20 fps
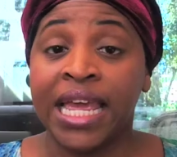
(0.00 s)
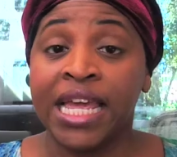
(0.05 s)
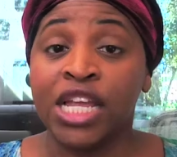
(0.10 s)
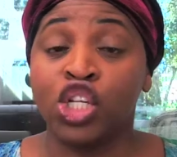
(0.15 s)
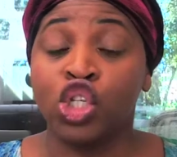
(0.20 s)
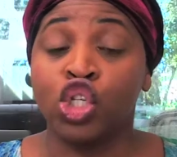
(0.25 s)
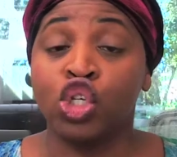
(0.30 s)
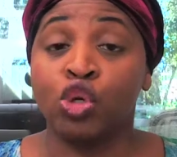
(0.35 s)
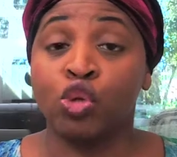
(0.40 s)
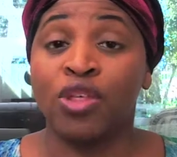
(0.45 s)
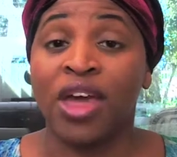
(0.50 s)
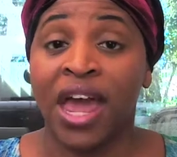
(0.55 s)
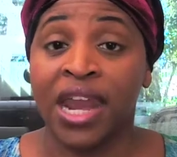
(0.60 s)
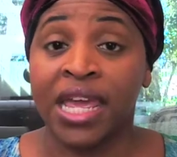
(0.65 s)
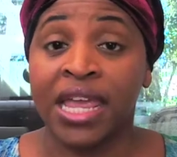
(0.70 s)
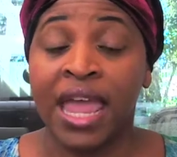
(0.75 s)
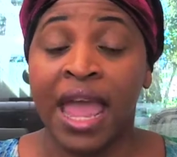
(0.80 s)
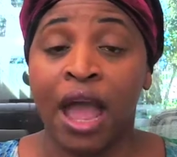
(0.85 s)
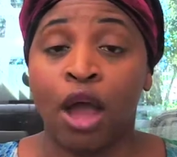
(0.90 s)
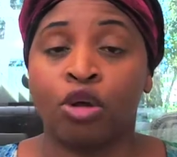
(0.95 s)
into that
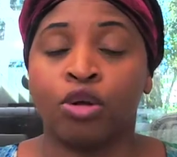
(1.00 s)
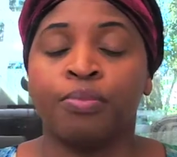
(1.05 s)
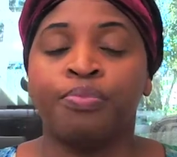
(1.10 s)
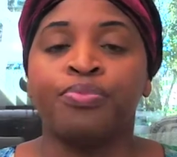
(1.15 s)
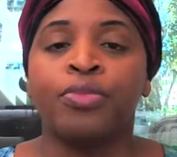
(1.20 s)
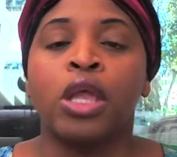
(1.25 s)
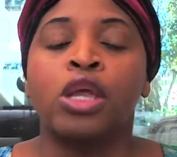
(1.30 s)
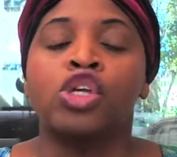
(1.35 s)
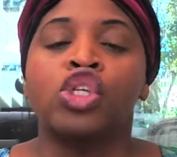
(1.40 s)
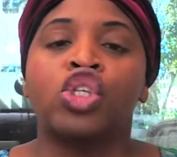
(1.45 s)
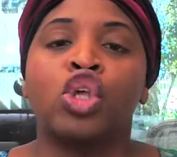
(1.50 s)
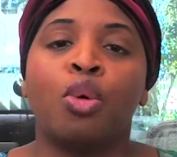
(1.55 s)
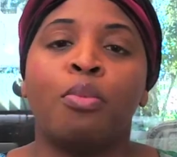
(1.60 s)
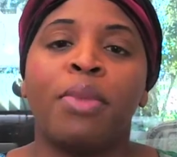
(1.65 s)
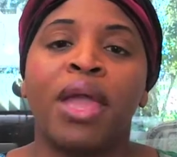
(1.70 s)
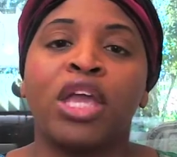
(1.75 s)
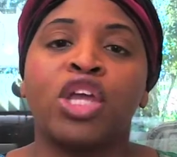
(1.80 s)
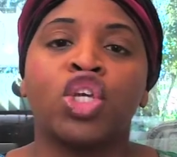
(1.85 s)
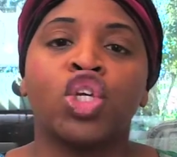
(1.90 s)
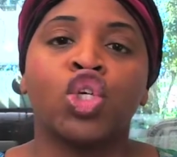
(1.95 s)
account. So
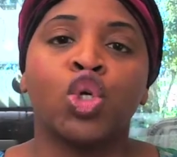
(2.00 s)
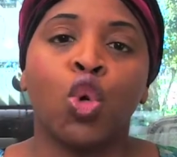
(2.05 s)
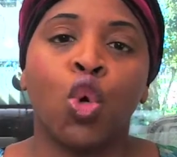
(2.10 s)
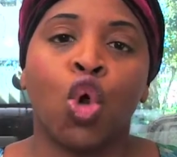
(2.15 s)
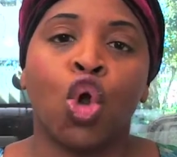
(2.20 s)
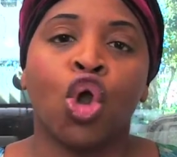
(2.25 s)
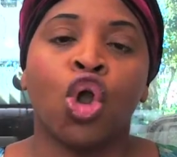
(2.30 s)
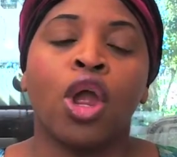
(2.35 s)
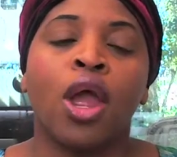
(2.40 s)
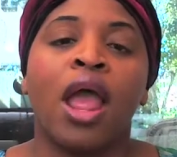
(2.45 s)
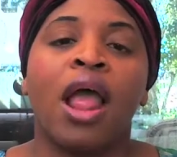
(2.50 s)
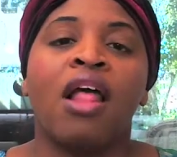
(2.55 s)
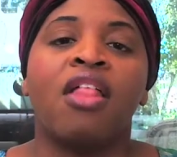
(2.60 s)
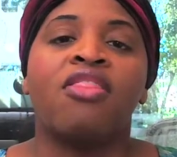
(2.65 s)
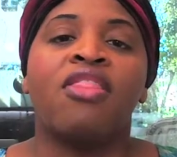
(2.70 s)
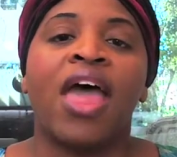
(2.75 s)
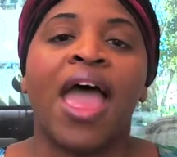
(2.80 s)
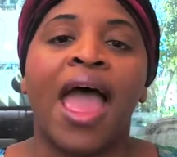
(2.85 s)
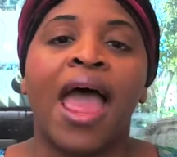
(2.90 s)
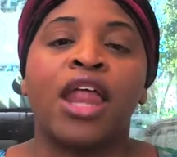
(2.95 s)
make sure
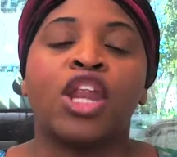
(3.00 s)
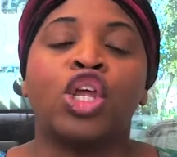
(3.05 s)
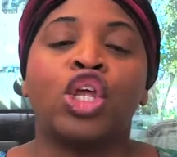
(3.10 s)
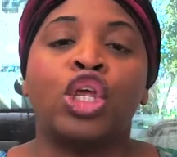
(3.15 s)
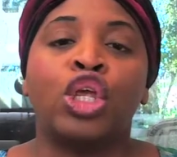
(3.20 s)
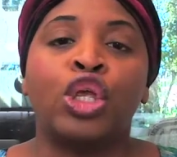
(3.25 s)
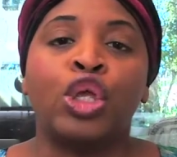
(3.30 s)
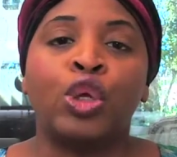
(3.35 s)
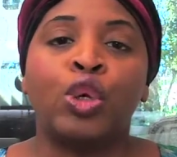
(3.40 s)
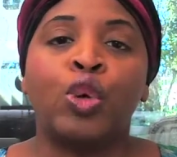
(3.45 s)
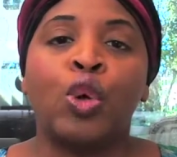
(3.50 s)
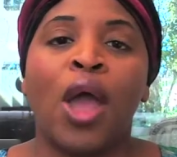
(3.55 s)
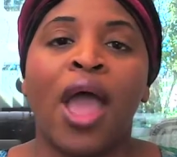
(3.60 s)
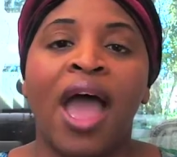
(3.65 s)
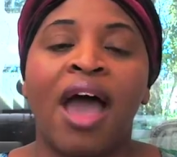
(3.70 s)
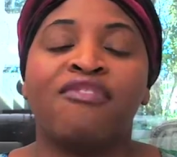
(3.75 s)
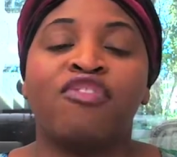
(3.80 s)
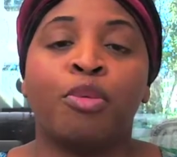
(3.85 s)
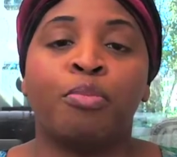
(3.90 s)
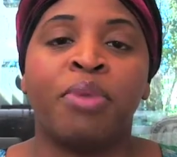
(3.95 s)
that you
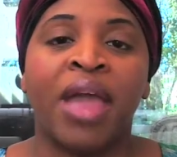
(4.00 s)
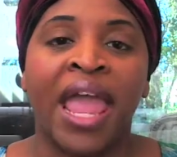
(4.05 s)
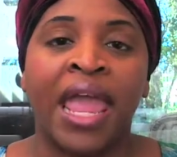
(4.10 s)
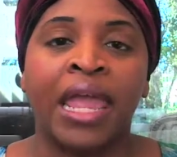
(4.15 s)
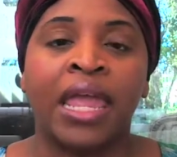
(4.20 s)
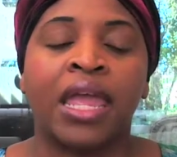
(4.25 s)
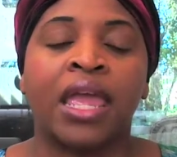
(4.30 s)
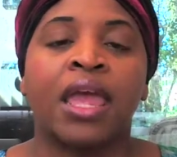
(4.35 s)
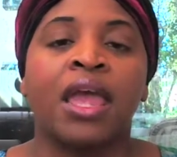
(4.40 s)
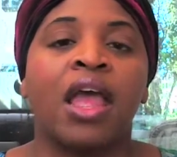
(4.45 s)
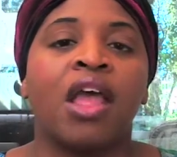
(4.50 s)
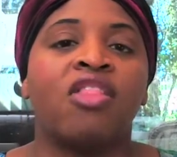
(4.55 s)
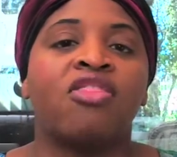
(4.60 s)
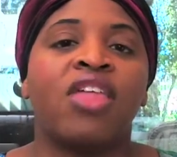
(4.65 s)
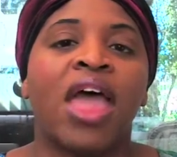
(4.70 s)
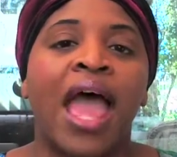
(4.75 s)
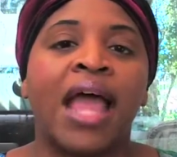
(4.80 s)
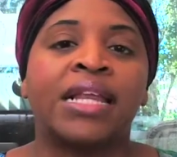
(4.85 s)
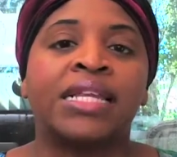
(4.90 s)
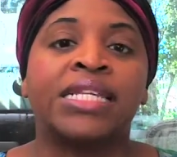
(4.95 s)
have a bank
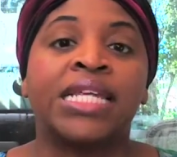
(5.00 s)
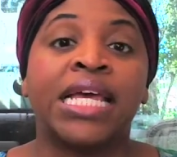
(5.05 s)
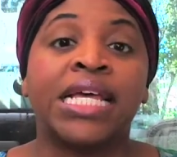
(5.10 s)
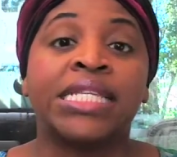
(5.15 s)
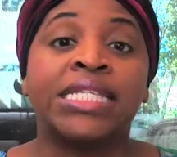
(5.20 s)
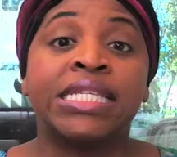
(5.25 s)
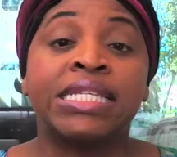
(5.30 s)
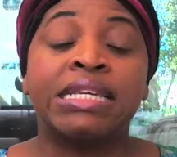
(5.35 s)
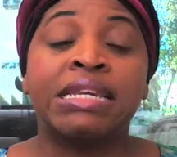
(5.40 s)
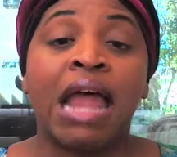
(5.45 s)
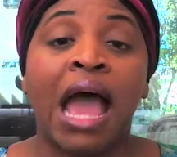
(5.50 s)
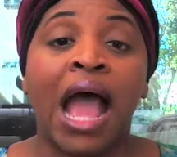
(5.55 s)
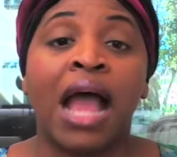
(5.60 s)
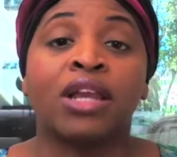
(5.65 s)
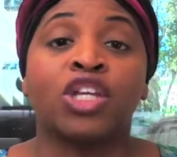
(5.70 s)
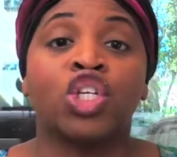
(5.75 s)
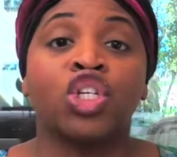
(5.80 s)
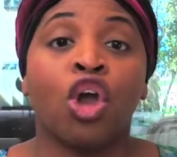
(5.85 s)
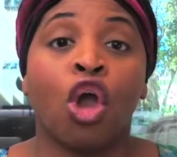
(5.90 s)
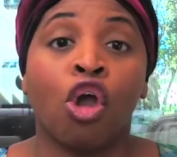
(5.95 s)
that does
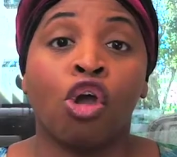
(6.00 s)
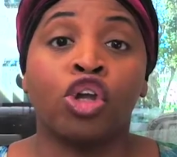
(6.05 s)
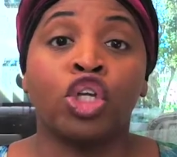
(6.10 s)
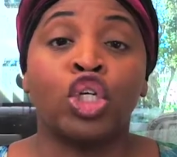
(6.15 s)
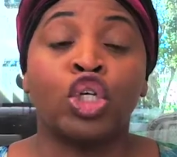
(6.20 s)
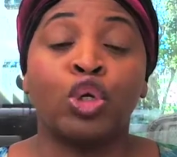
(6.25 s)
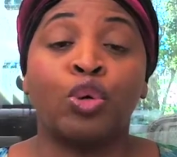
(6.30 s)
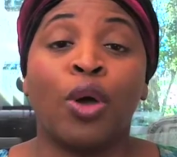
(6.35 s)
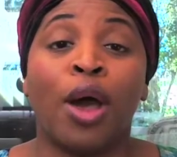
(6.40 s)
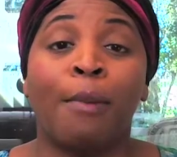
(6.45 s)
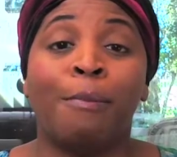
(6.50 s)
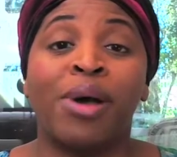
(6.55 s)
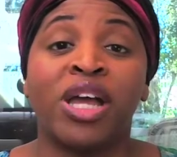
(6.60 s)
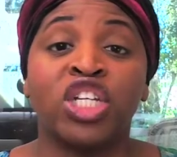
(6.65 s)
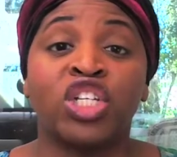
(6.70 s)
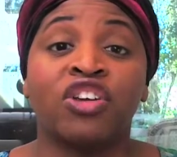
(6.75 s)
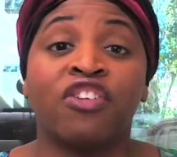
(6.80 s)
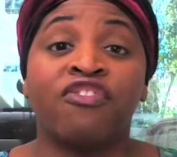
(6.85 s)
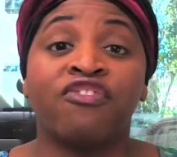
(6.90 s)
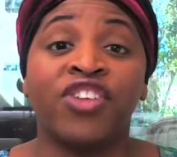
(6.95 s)
not charge you a
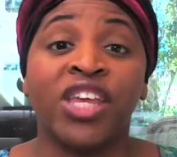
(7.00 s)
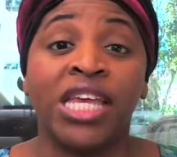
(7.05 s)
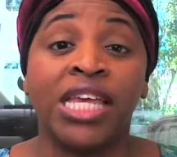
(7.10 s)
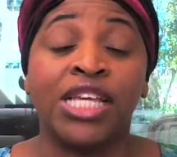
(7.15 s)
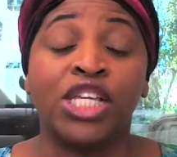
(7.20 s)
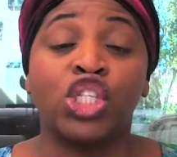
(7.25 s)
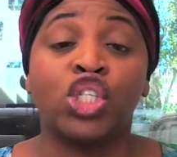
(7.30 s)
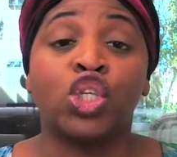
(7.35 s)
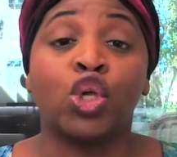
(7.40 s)
bunch of fees.